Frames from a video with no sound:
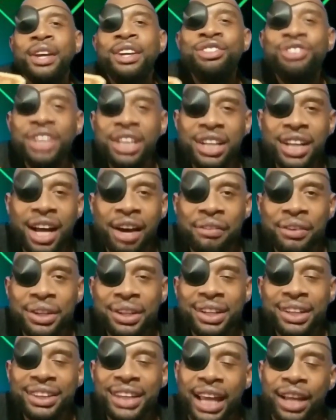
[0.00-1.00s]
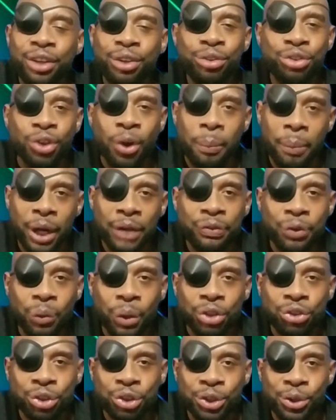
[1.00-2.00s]
She Living. Thank you so much for
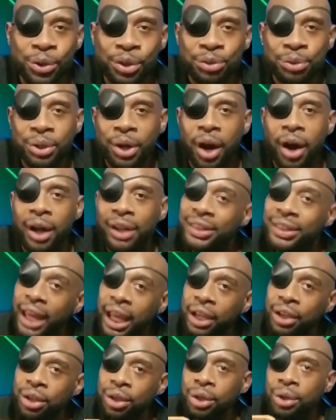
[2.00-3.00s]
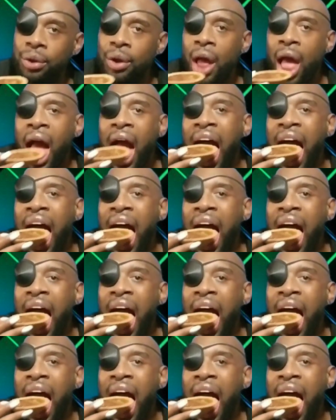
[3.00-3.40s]
what you're doing, sweetheart. Thank you.